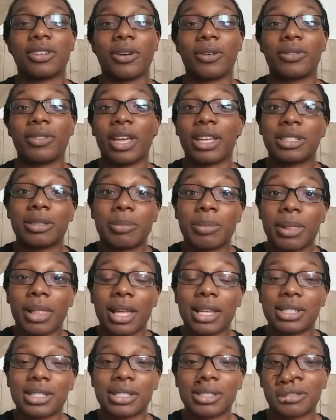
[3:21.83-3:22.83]
So that's
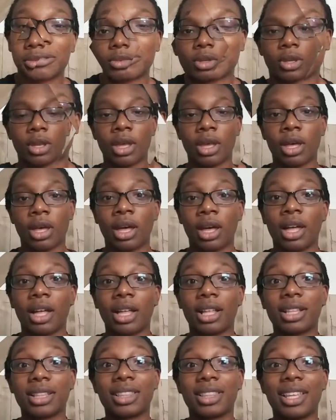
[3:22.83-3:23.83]
a plus.
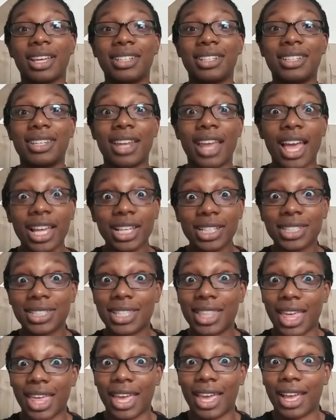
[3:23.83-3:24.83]
The next
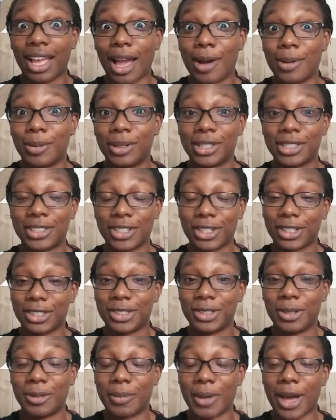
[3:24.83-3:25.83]
thing I want to talk
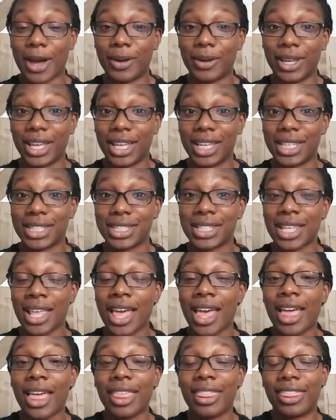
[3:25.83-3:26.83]
to you about is
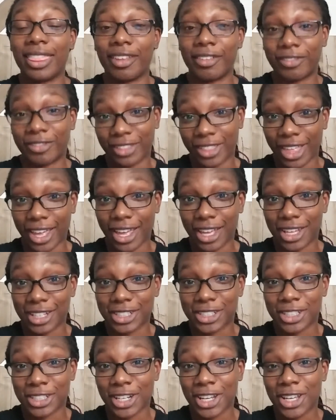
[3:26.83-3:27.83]
The
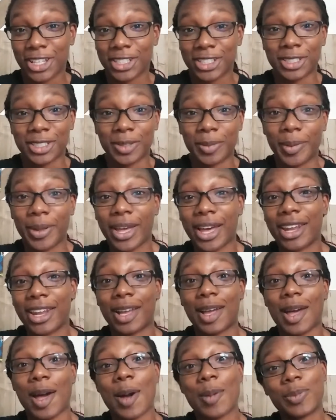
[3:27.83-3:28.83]
Flash. So we got a
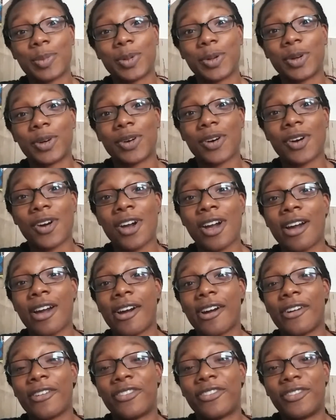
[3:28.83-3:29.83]
couple
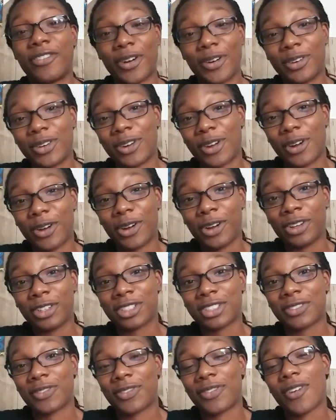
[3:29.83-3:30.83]

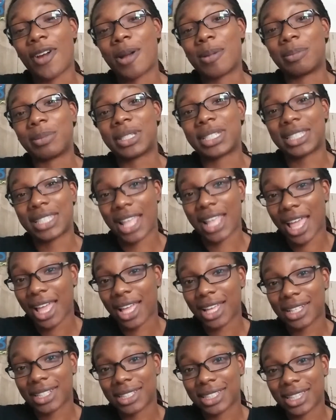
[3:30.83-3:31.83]
photos from
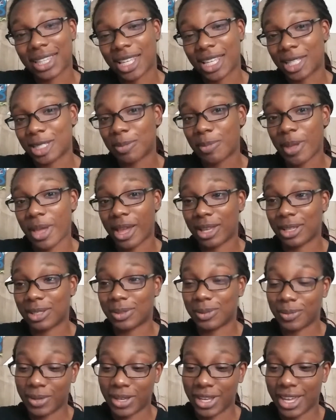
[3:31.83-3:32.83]
set this
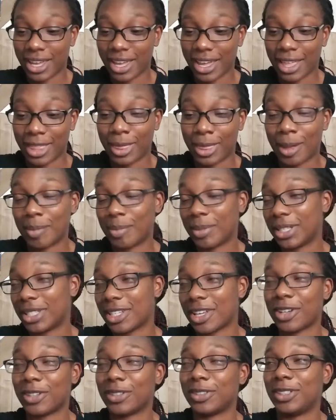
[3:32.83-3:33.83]
past week and let me
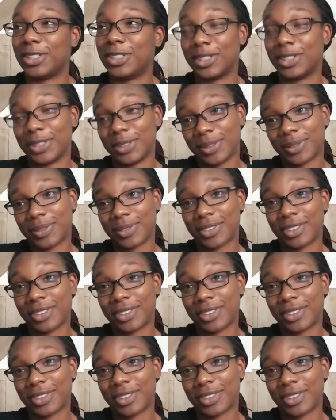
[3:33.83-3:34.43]
tell you